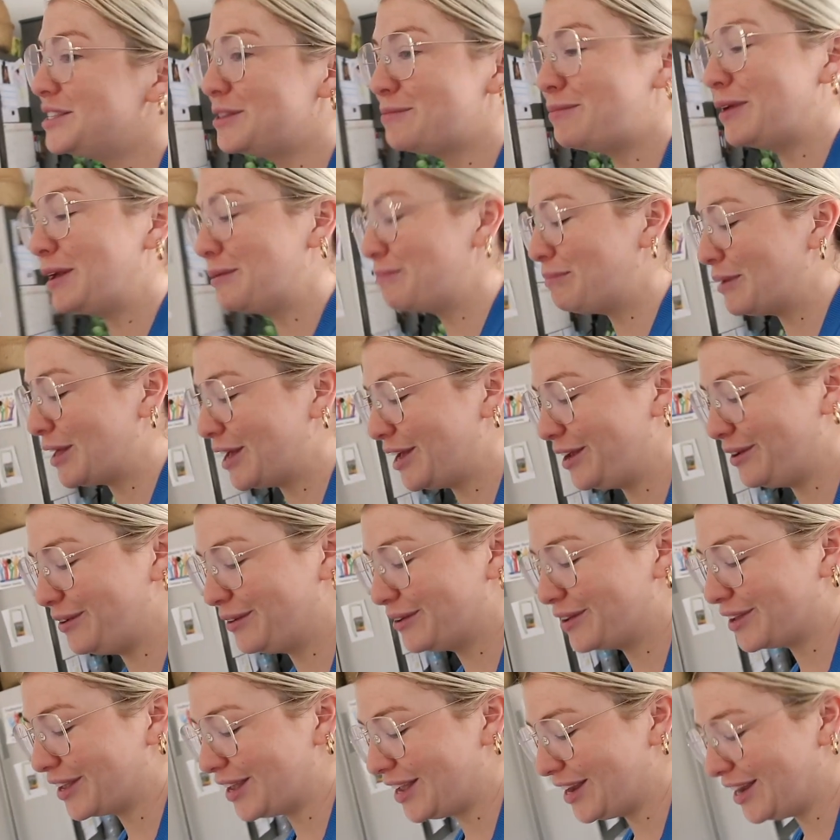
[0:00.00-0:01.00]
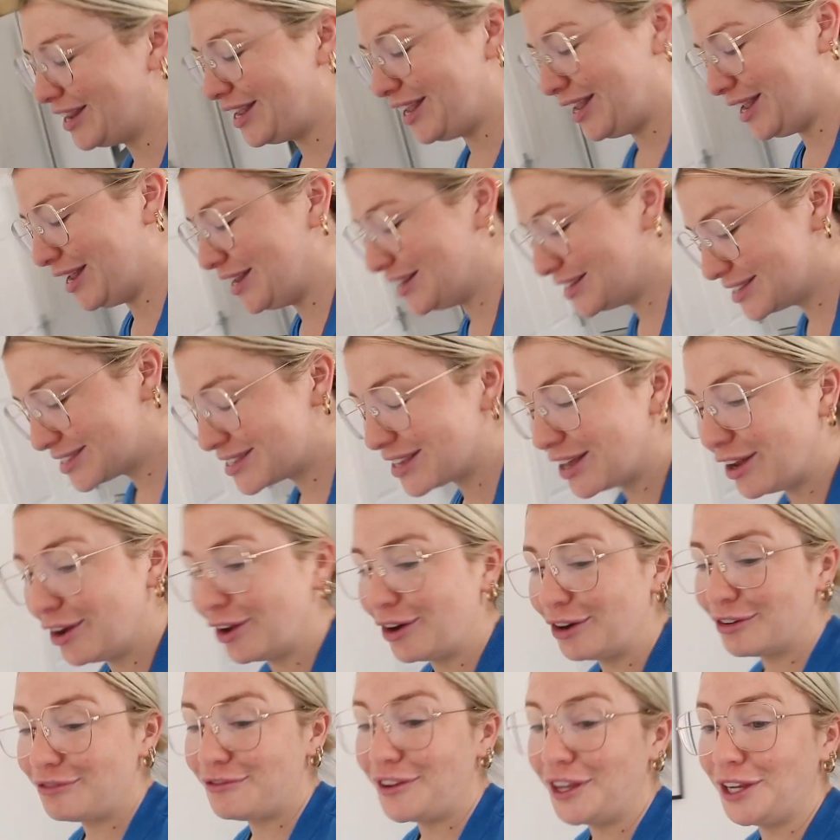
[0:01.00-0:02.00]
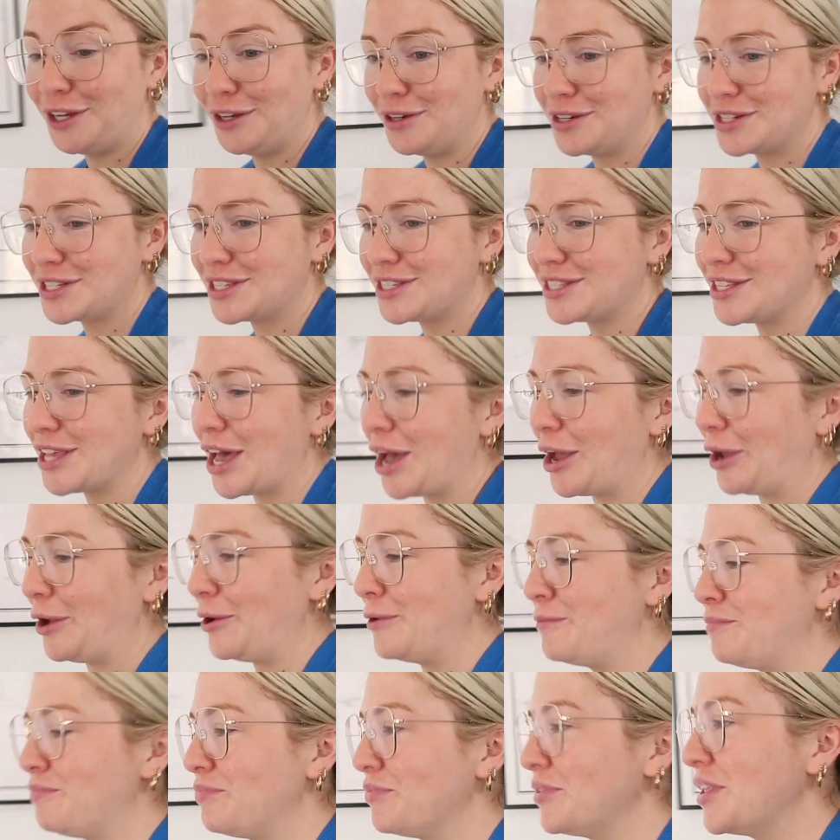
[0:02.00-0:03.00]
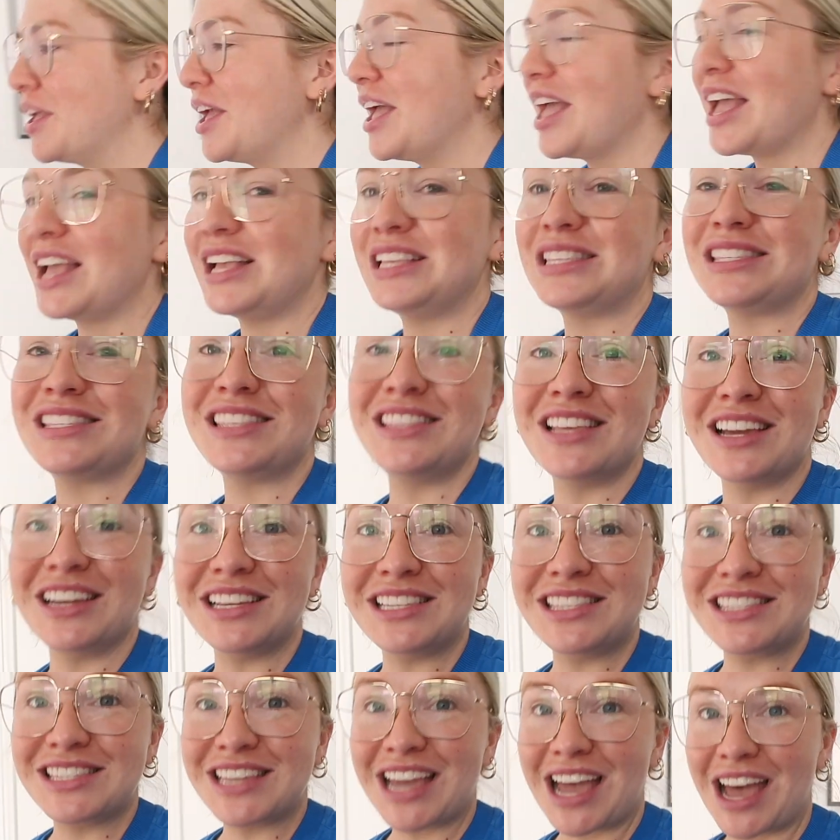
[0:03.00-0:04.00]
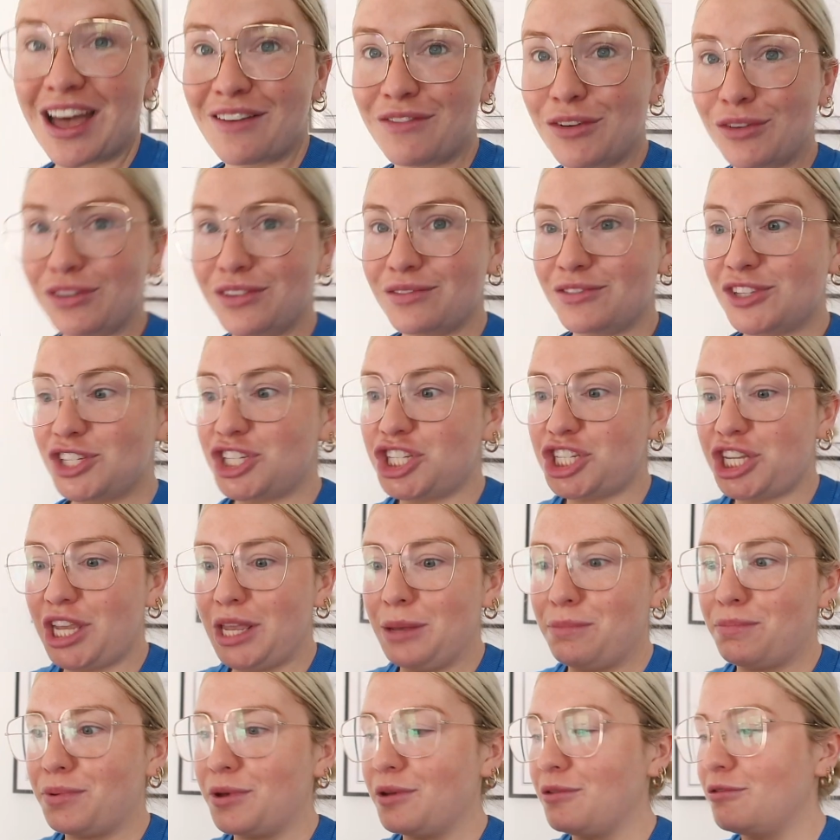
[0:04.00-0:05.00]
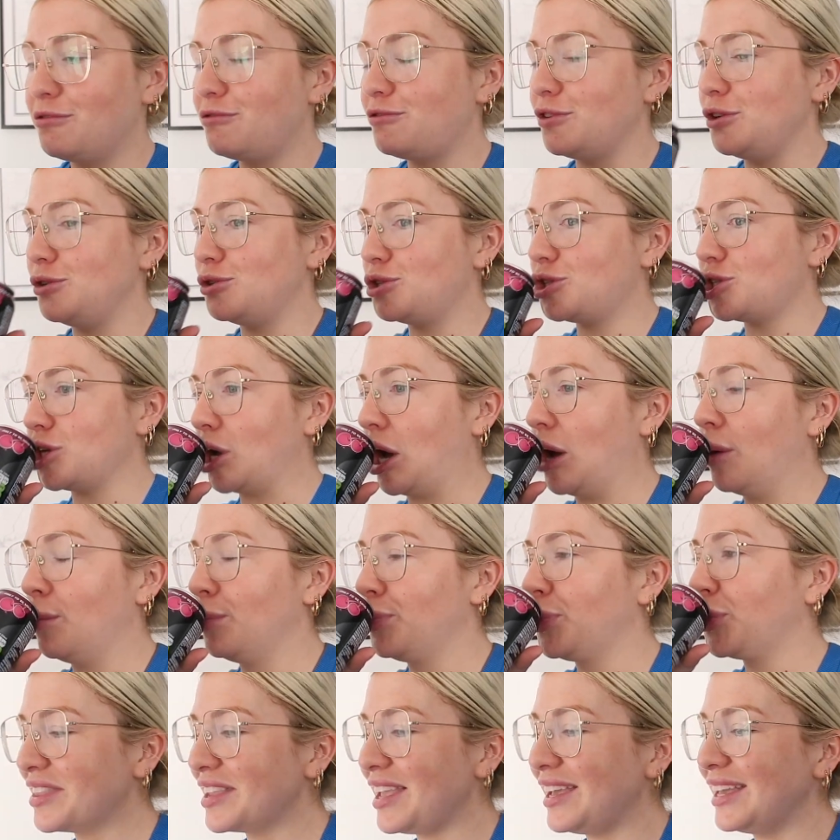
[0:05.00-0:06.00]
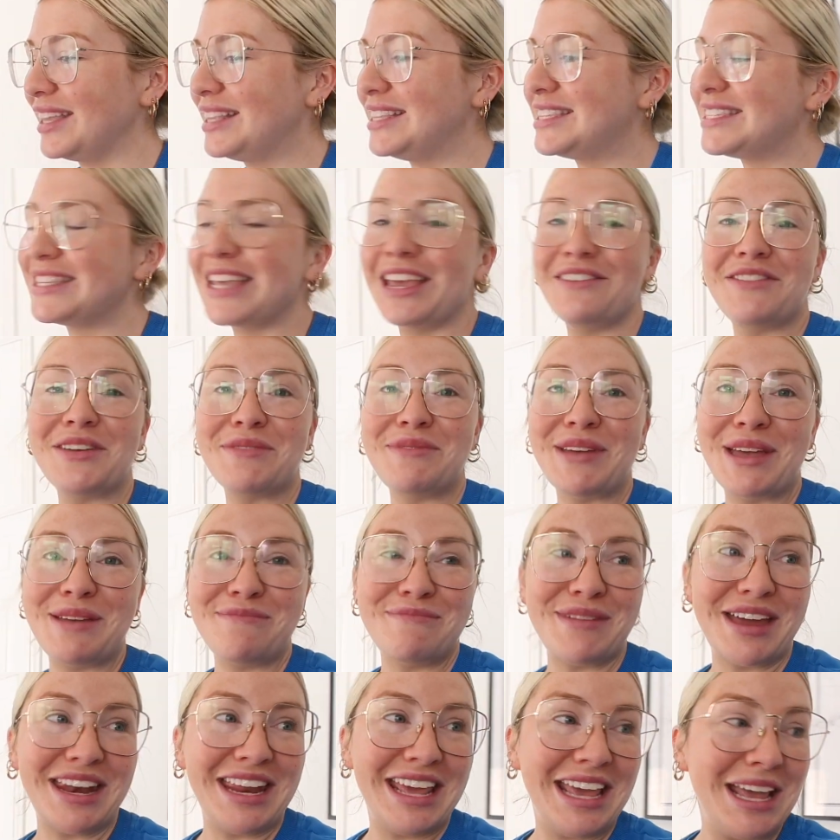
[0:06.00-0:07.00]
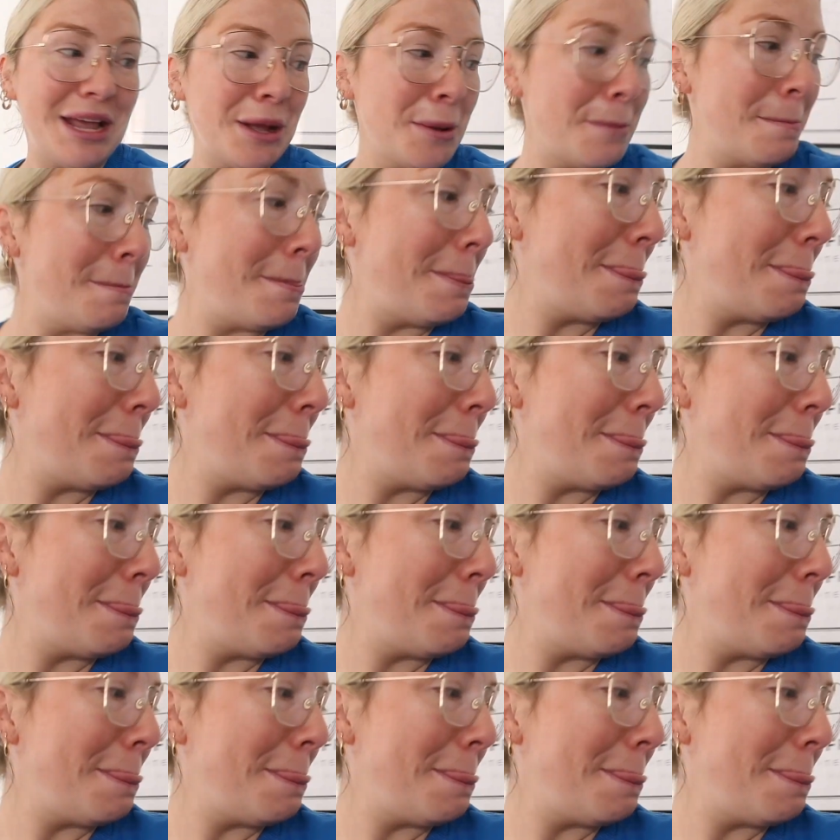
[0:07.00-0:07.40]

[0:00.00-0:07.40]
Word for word: he's a big bloke and he eats a lot of food. So it's nice to have a cheap food shop and save a bit of money